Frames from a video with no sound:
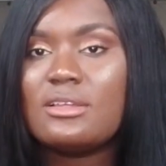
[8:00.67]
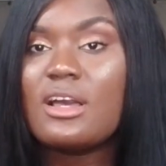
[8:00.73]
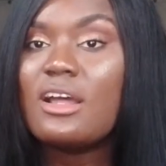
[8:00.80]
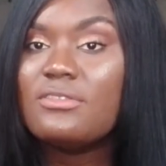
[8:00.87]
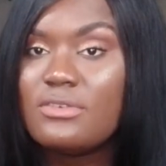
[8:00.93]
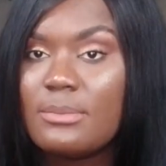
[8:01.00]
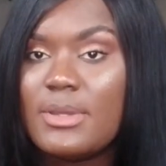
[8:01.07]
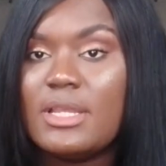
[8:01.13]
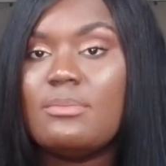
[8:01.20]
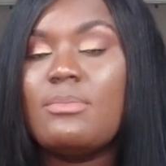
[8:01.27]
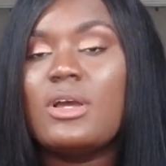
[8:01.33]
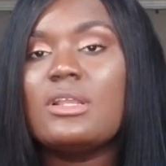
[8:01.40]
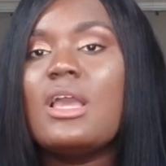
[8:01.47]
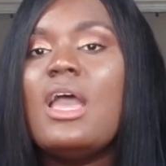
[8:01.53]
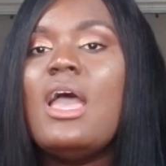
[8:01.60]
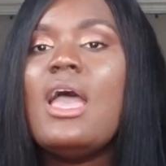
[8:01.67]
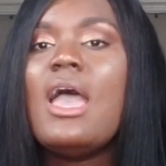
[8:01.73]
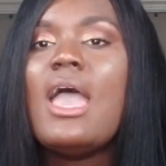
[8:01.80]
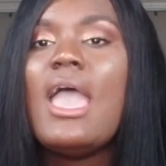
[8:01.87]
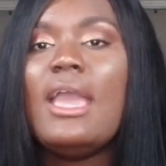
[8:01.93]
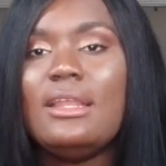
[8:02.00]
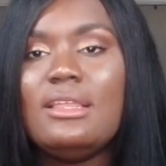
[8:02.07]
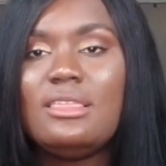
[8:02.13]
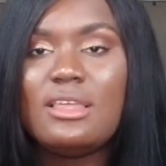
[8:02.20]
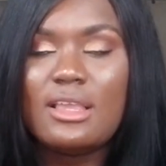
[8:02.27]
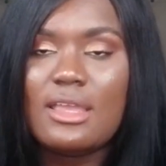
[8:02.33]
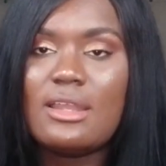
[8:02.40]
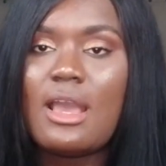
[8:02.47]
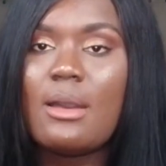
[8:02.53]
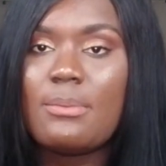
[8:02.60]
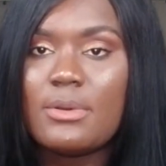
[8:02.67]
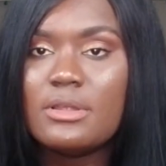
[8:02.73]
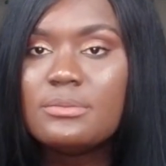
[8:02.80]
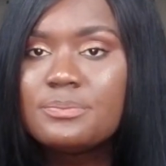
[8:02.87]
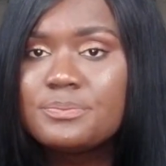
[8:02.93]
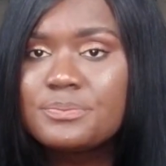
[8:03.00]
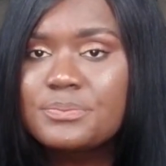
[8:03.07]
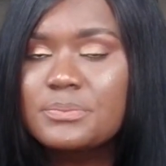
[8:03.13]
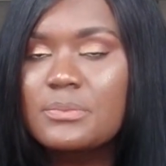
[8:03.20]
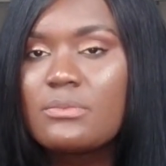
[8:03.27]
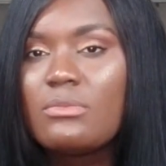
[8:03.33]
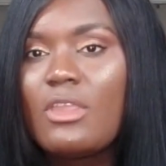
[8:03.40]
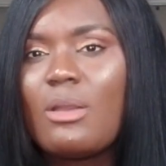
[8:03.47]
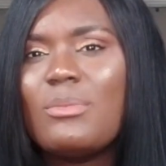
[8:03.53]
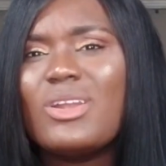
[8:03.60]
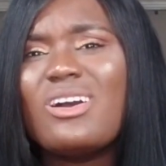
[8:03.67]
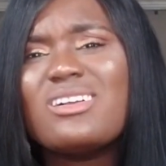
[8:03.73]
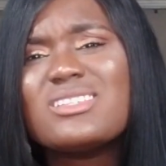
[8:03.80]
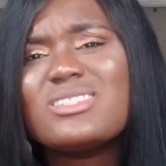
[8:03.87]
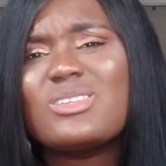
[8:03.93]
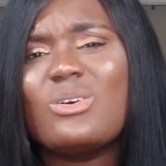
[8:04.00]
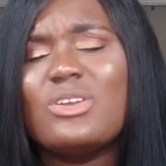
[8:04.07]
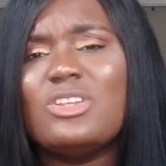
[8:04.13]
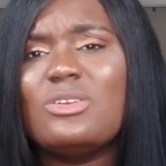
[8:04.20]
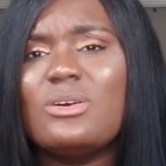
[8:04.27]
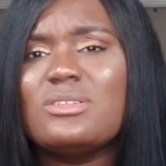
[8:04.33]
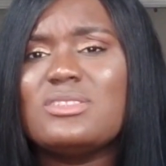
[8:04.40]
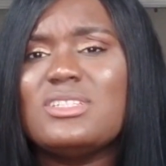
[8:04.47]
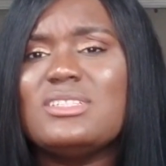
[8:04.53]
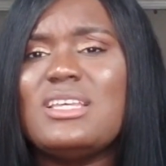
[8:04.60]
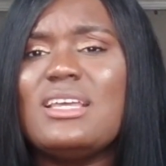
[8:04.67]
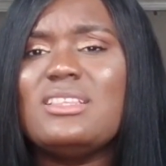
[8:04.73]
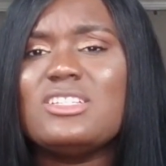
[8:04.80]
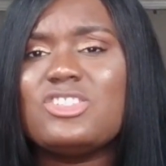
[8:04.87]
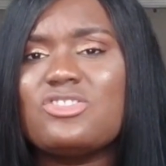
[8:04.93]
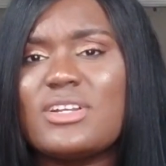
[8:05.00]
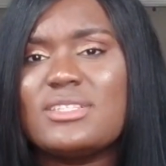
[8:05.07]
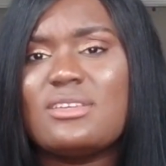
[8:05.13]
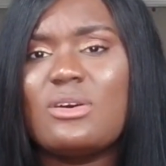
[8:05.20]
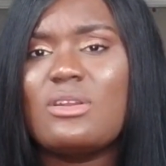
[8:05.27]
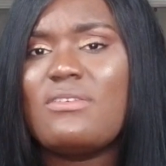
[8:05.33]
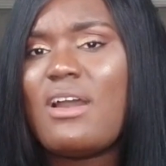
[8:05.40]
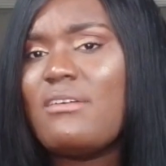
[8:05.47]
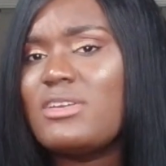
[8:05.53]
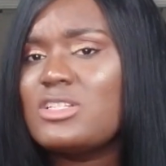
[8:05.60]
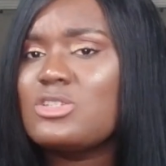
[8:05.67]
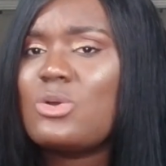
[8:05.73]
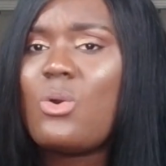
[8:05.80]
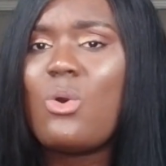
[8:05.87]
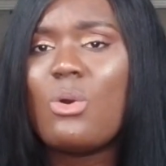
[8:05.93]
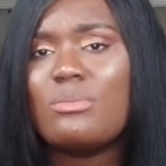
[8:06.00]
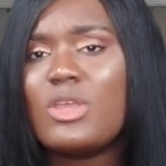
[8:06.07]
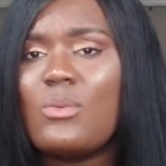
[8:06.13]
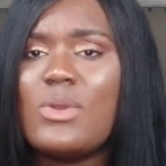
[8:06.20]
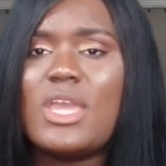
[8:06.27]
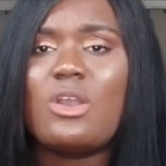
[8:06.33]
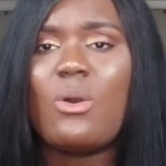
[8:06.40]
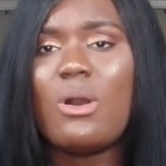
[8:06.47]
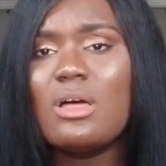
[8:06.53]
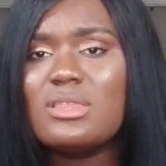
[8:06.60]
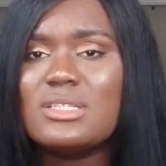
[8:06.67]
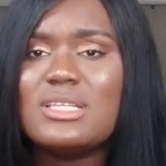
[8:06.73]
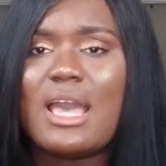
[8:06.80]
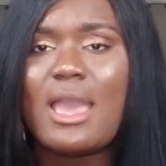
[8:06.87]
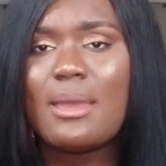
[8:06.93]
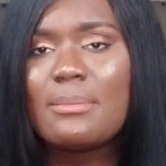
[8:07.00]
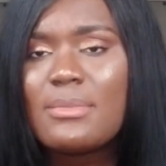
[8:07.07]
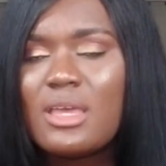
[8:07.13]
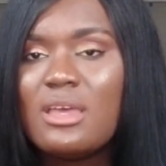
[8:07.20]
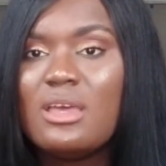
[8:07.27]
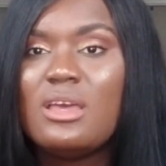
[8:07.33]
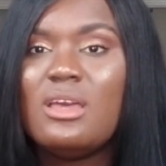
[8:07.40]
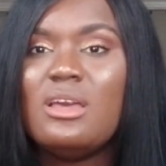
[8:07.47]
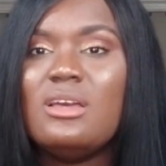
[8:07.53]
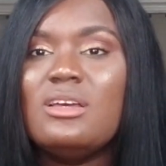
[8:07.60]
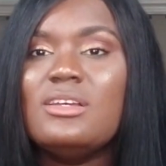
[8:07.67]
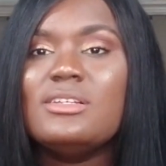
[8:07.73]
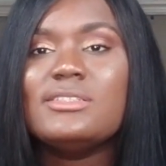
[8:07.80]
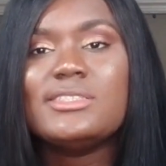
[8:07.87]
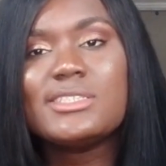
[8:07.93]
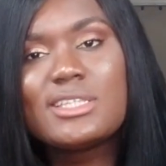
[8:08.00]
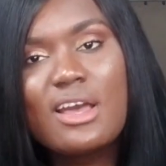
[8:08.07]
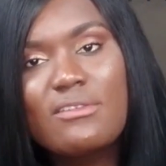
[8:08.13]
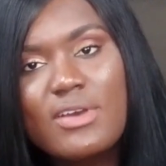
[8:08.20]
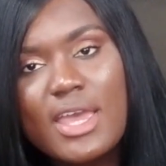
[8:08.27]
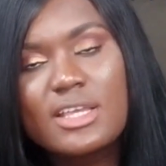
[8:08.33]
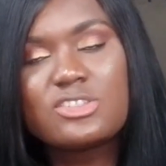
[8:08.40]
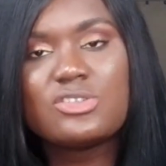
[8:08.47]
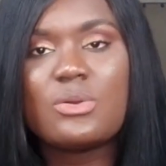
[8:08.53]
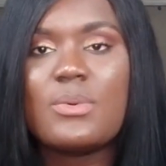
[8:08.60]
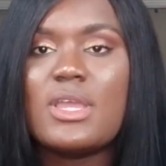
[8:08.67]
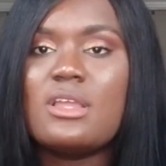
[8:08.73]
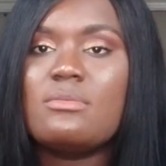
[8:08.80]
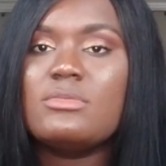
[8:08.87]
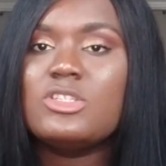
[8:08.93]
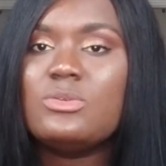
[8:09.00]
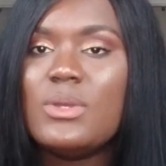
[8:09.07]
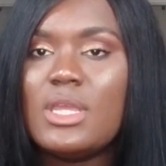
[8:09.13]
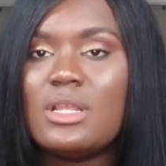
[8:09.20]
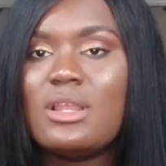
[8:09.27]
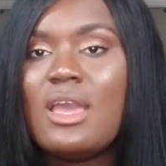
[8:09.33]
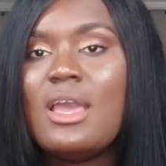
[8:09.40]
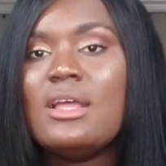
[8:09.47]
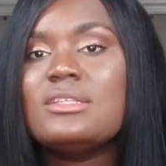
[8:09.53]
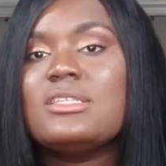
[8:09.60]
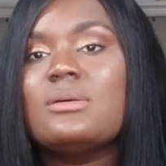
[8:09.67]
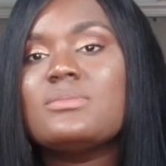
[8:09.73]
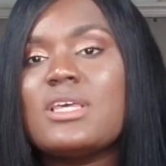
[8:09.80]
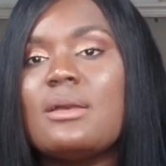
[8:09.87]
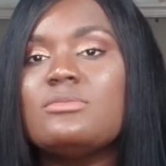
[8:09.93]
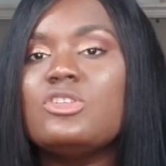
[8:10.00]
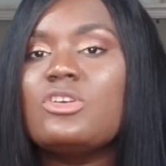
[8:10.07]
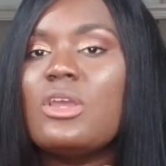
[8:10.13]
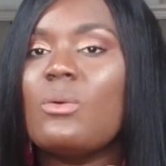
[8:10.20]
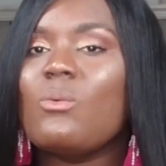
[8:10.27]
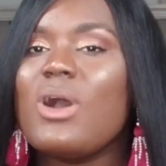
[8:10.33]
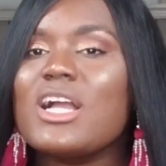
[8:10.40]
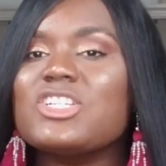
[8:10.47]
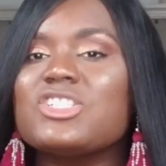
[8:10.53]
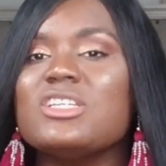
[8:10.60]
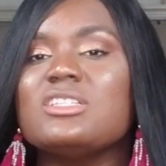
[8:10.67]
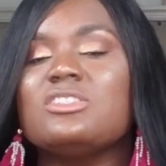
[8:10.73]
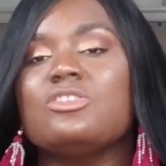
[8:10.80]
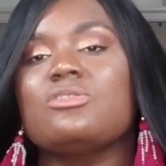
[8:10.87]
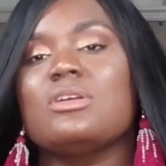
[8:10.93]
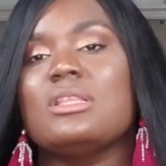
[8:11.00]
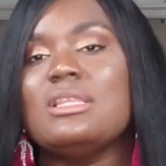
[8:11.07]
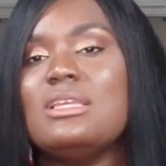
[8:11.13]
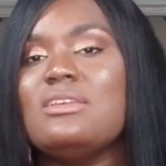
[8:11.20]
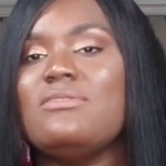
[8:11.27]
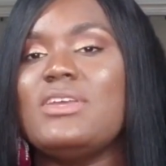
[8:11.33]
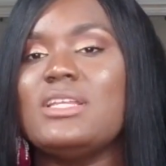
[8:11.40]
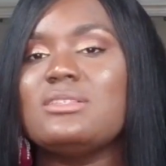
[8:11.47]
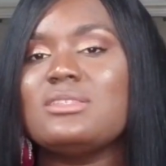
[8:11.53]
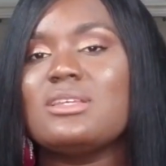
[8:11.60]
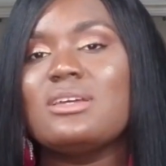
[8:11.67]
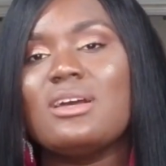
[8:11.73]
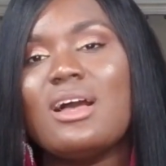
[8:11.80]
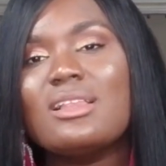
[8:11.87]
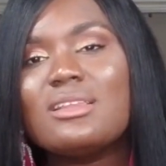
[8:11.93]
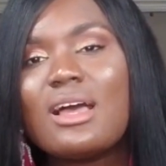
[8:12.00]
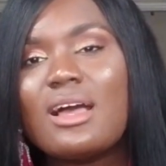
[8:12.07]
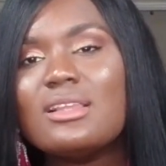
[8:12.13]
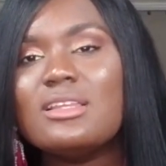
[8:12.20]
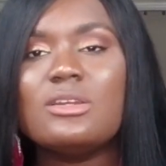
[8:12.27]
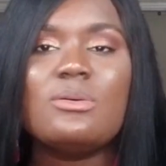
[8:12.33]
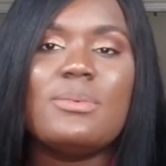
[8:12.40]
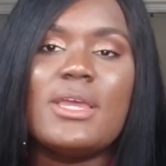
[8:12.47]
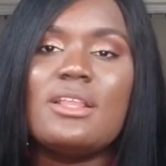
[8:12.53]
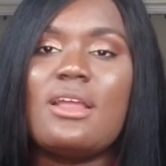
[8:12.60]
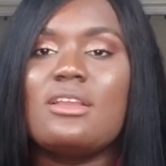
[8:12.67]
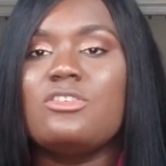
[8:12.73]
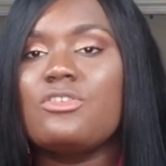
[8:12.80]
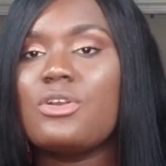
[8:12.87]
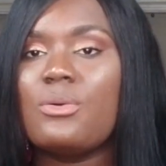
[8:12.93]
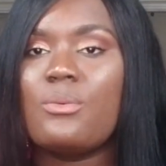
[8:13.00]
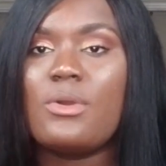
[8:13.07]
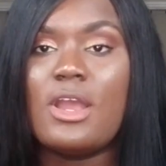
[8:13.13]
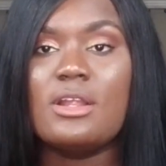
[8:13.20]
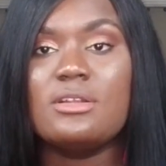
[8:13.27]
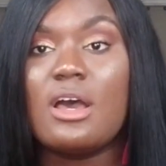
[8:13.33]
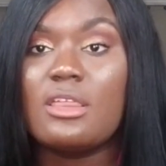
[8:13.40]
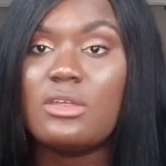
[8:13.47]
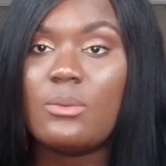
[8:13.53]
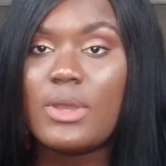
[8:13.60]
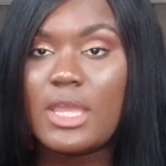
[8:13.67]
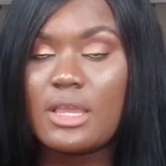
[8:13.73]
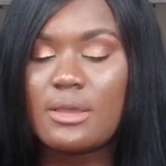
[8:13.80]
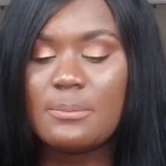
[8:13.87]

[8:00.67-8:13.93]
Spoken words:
God forbid. But anything can happen. But also, to take the stress out of having to comb your wig all the time, just have an extra wig in between. Sometimes you can wash this, you can leave it a little bit, and you can wear another wig.